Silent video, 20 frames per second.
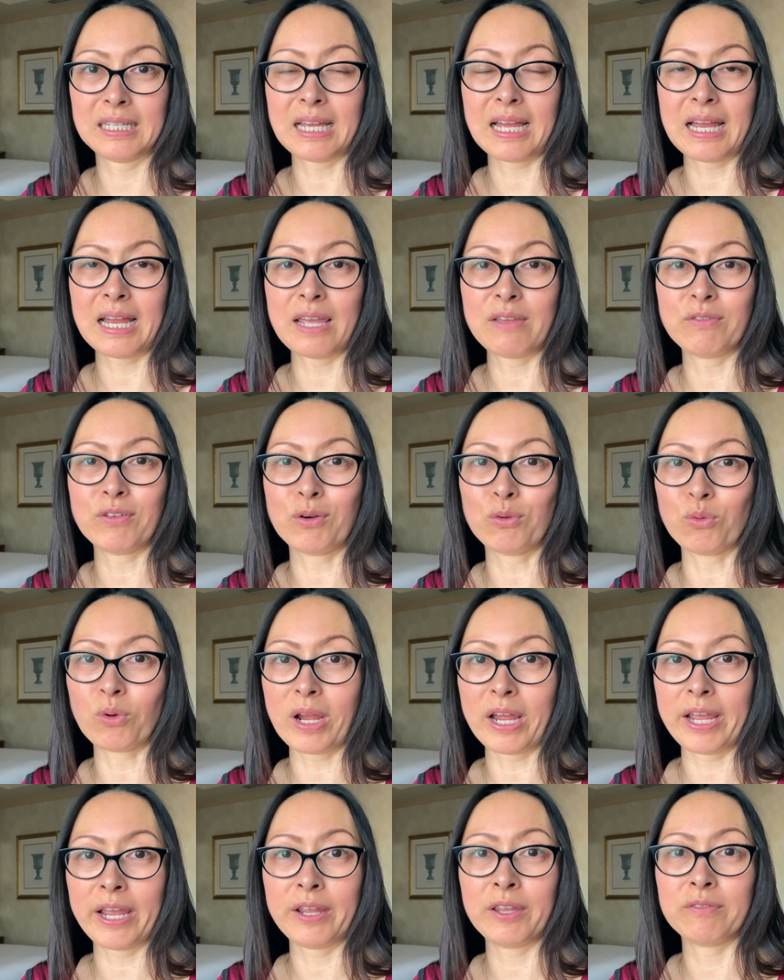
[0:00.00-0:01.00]
I've
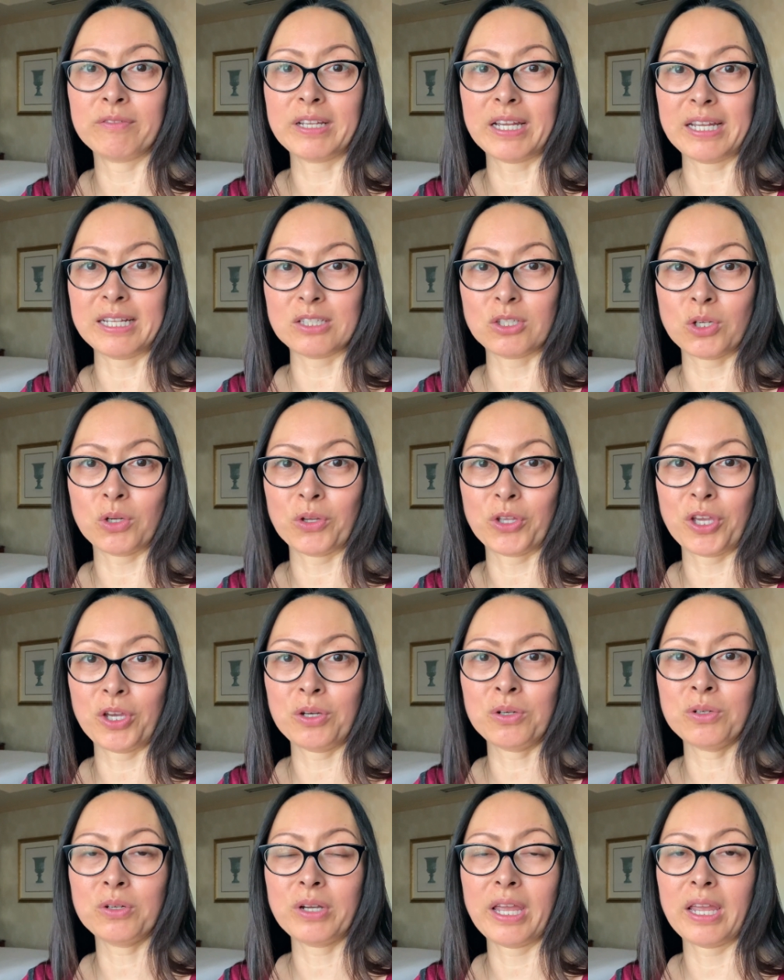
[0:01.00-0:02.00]
arrived at
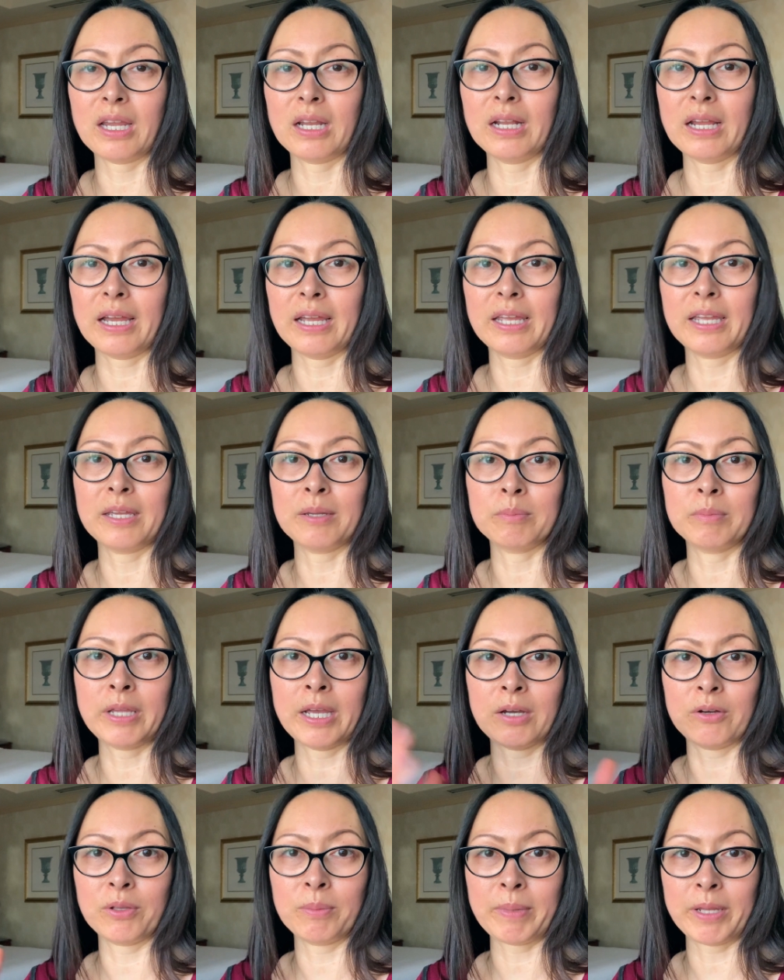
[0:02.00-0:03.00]
Tokyo and I am
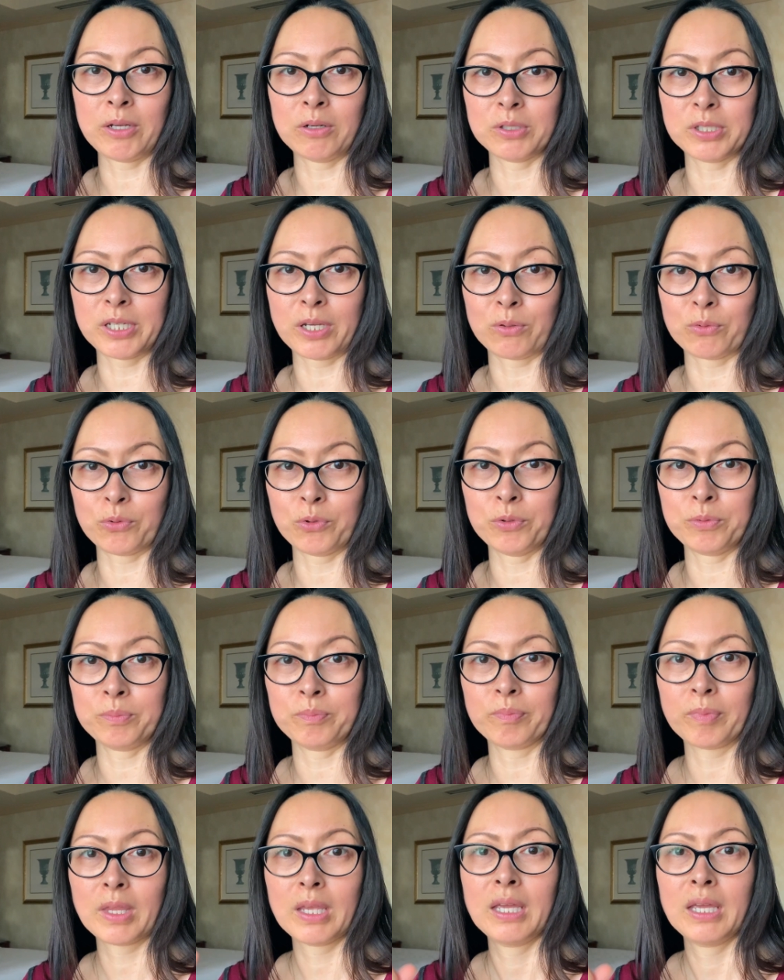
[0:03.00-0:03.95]
now in my hotel room.